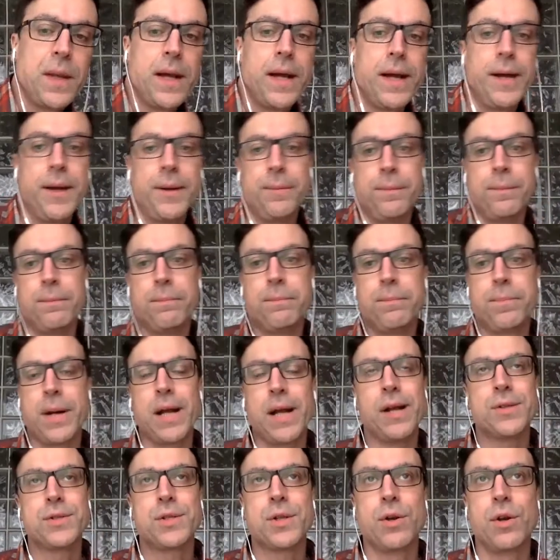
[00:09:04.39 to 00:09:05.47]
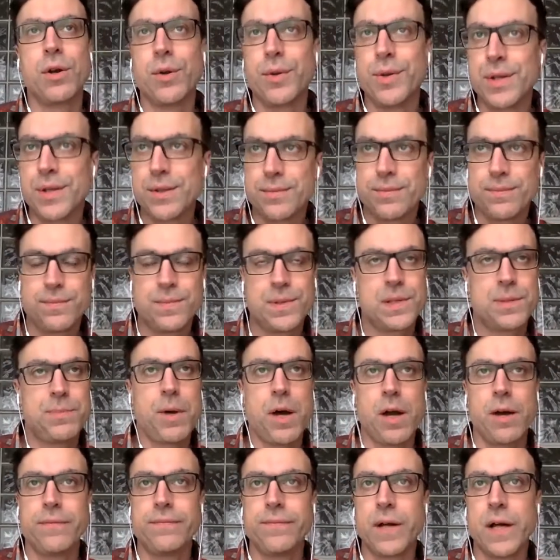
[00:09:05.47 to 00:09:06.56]
I also know that
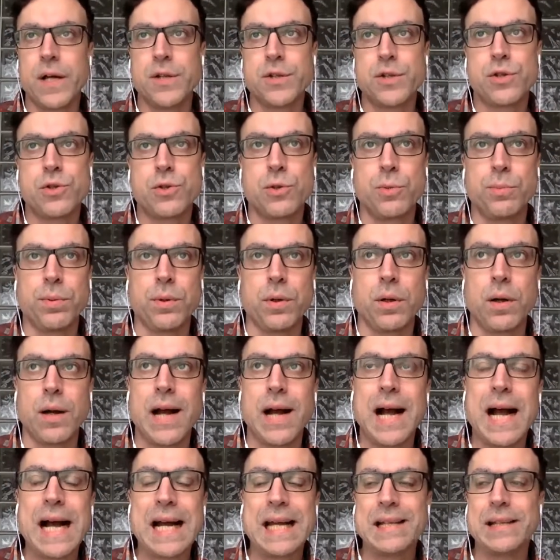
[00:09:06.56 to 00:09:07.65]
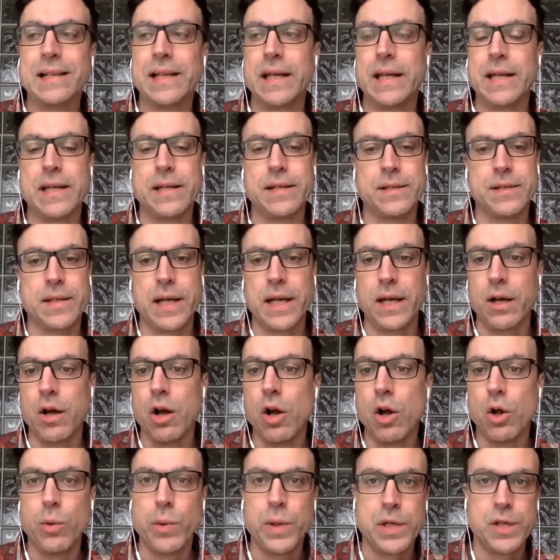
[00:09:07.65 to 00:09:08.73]
Spotify super highly is like
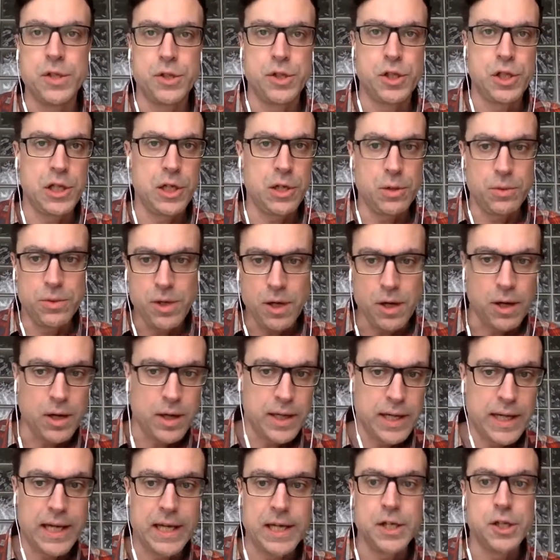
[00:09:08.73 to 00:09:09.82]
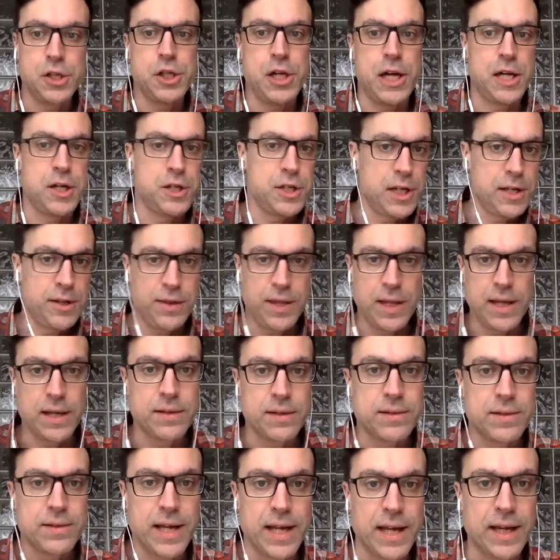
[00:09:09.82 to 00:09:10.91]
always geo-targeting and changing
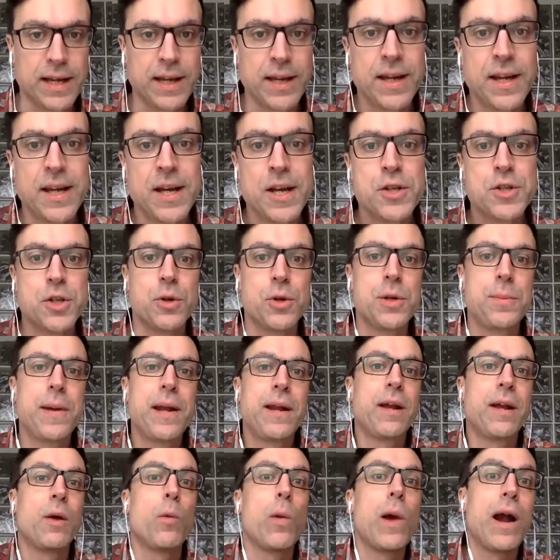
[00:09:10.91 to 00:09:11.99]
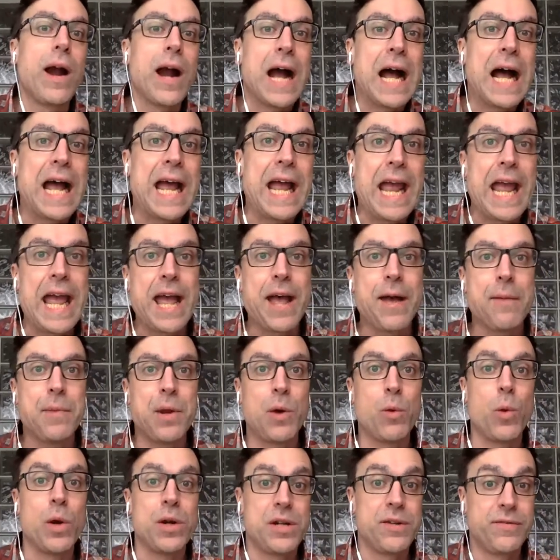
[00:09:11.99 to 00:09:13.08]
things. Like, so depending on where I am
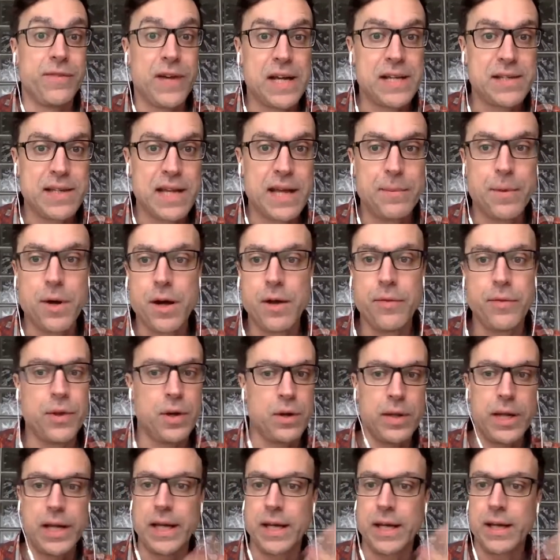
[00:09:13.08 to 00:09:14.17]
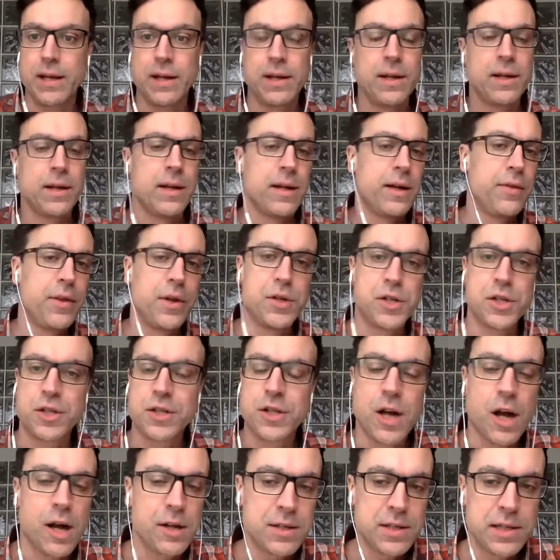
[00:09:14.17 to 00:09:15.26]
and what device I'm on, they're just
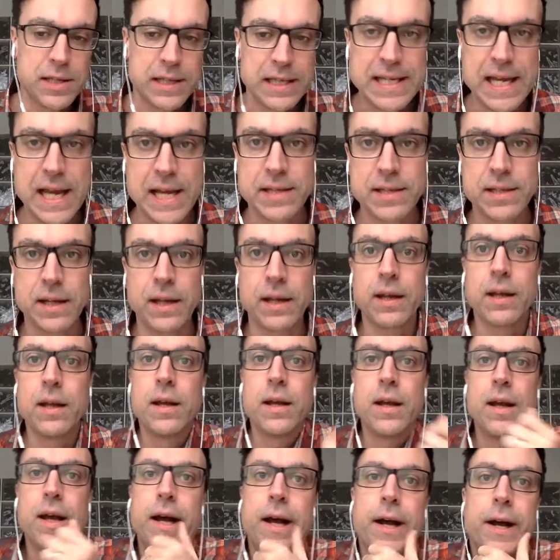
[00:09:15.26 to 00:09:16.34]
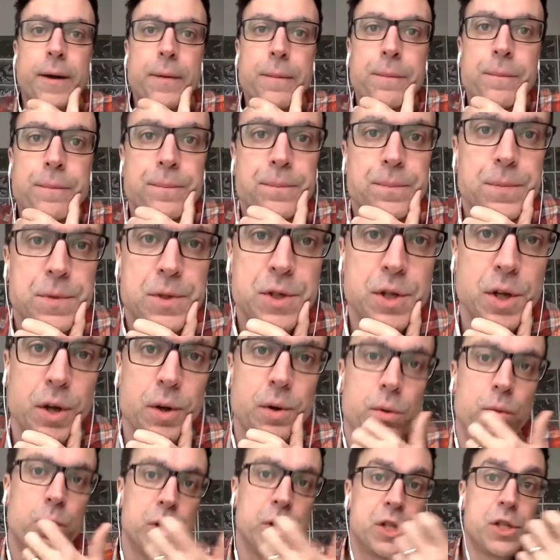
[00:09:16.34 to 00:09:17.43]
constantly testing.
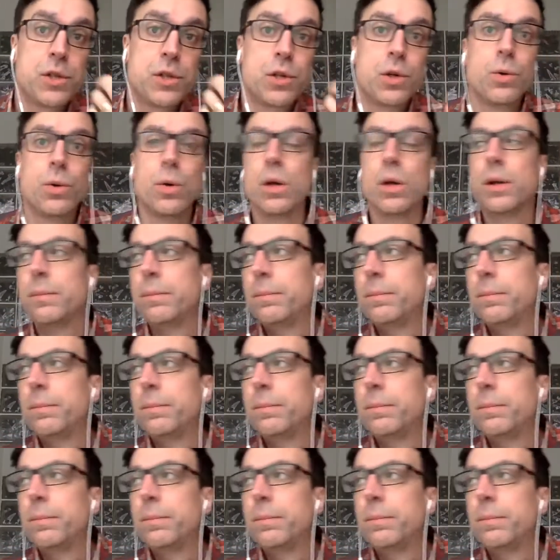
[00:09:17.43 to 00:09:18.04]
So which is cool,